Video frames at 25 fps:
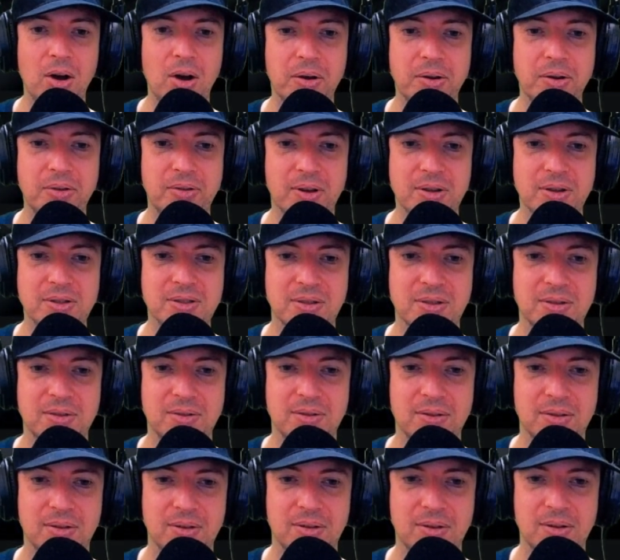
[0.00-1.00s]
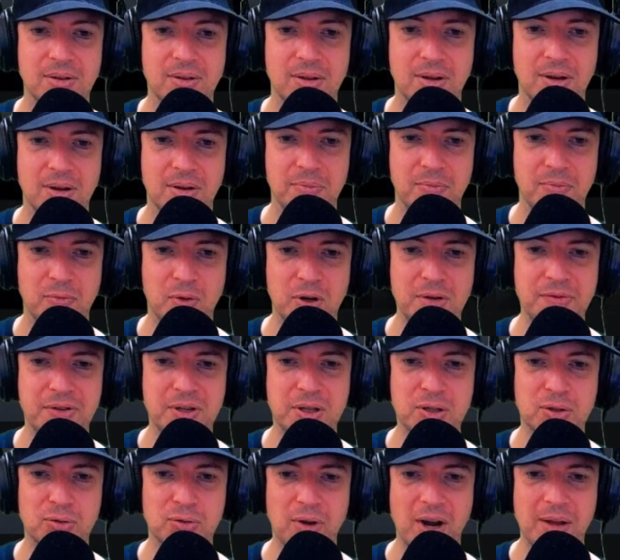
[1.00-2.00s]
Oh, it doesn't. What if he
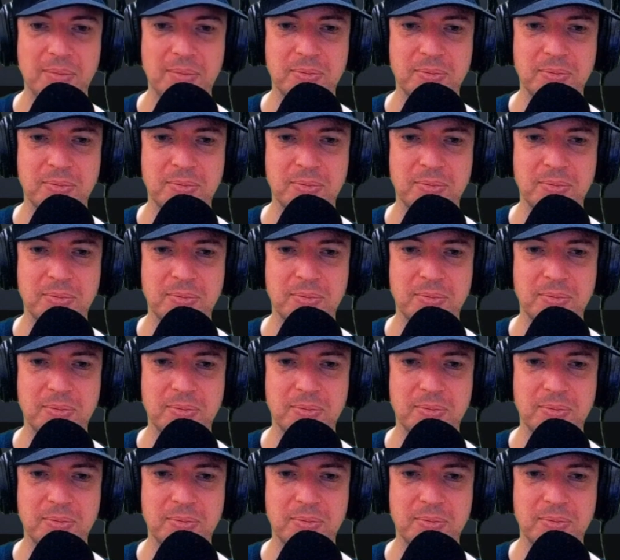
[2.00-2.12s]
crabbed